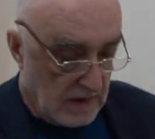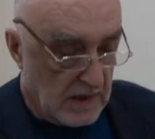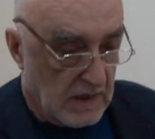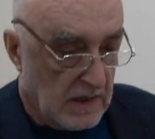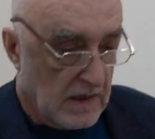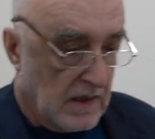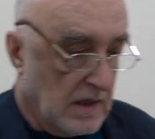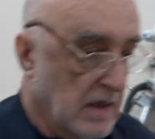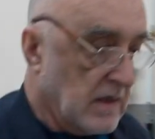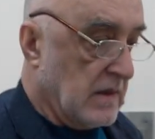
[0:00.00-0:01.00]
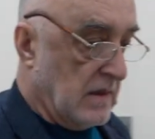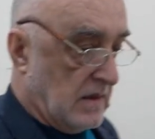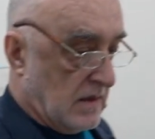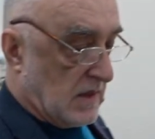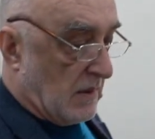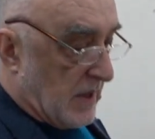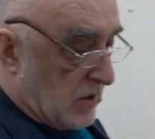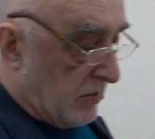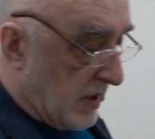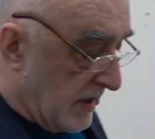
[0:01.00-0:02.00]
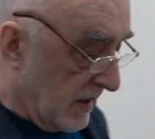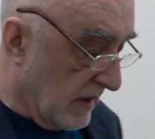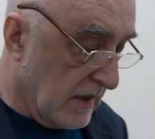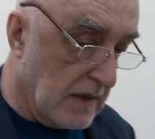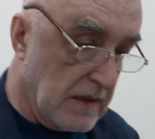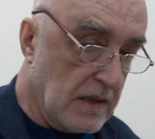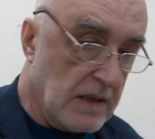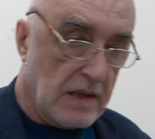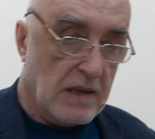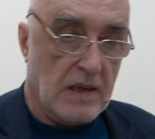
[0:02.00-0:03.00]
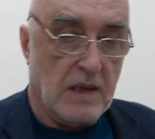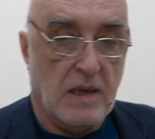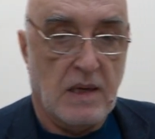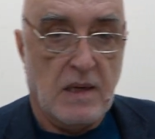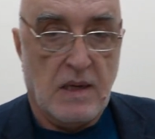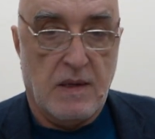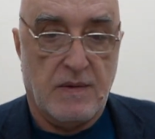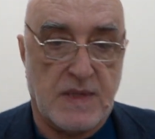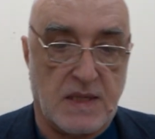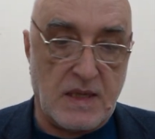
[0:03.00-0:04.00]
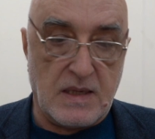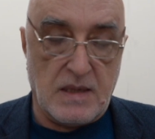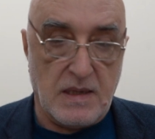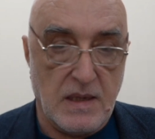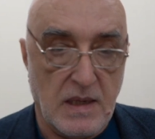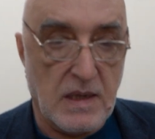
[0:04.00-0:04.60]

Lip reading: [no speech]